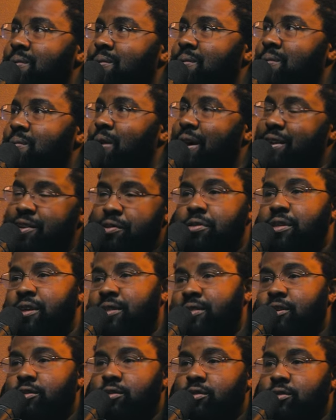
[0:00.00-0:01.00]
well, I do think
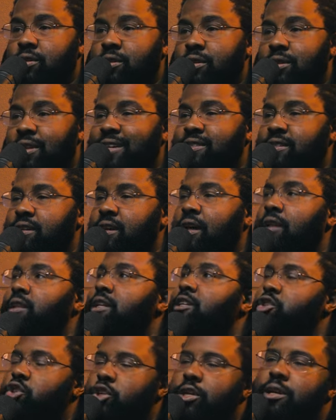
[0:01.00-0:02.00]
there's that's a
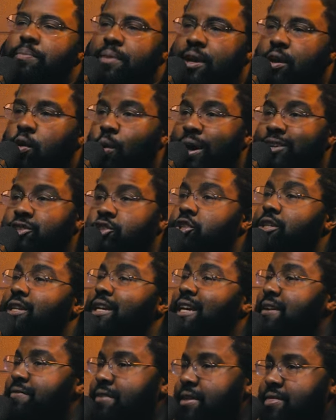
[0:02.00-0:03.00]
legitimate question
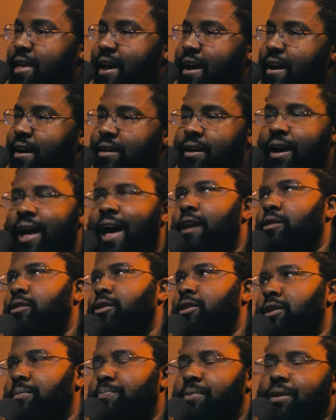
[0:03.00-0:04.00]
even there. How
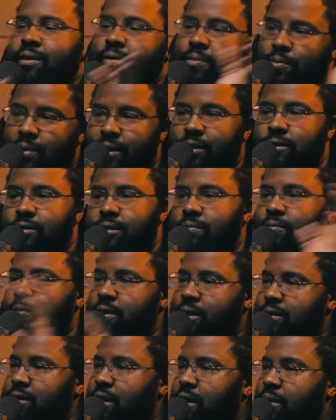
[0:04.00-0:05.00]
could it be? We could we
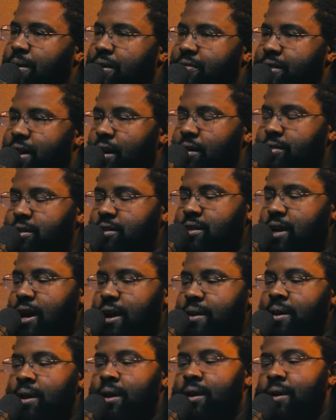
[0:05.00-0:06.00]
could talk about sure, that yeah. on the
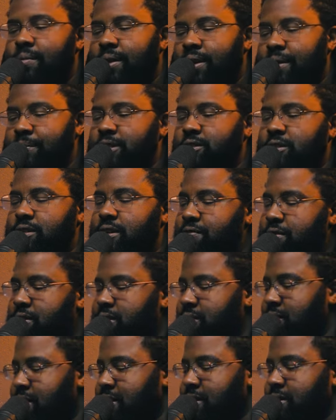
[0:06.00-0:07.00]
side. But let me just give you
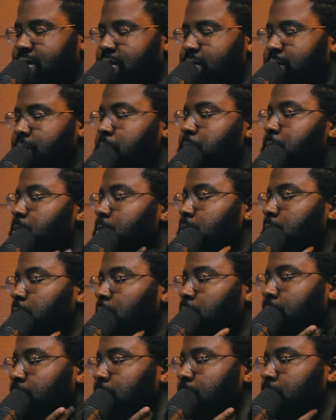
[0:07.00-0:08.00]
this anecdote real
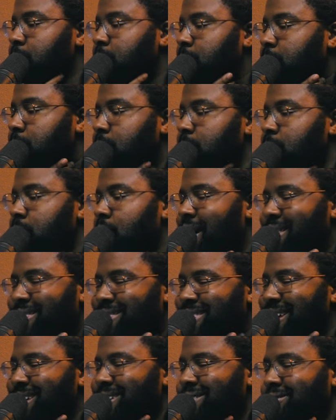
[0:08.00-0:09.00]
quick. I
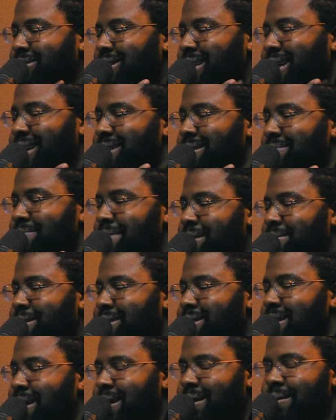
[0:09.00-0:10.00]
think it's related. Maybe
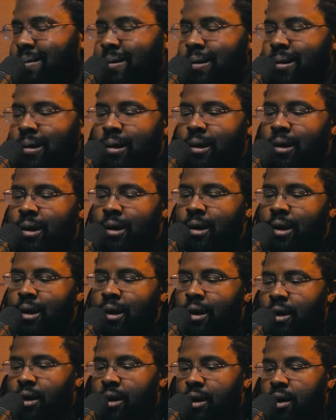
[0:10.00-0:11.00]
it's not.
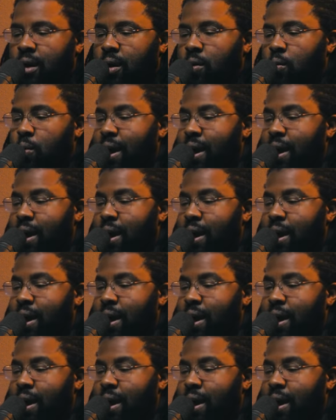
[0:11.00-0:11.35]
When